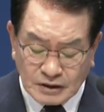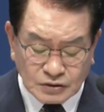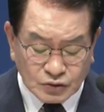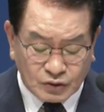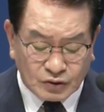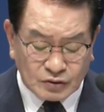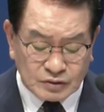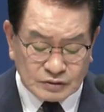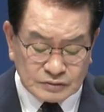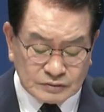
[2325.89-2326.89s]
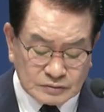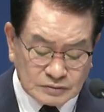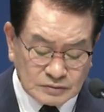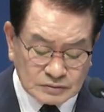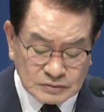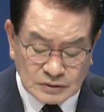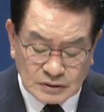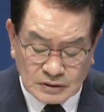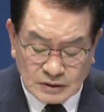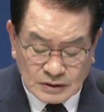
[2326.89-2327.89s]
evangelism for
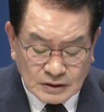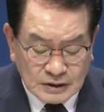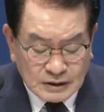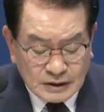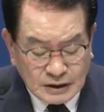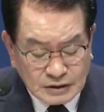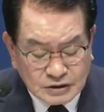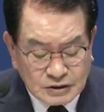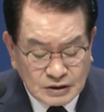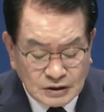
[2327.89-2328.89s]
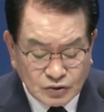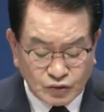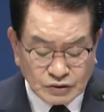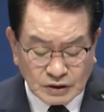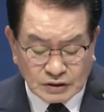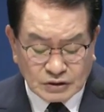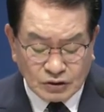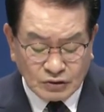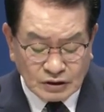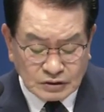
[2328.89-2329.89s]
evangelists of
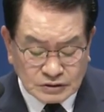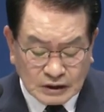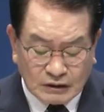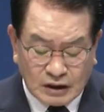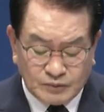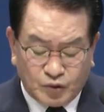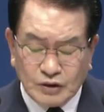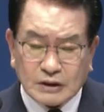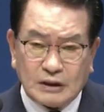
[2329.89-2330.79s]
teams of three,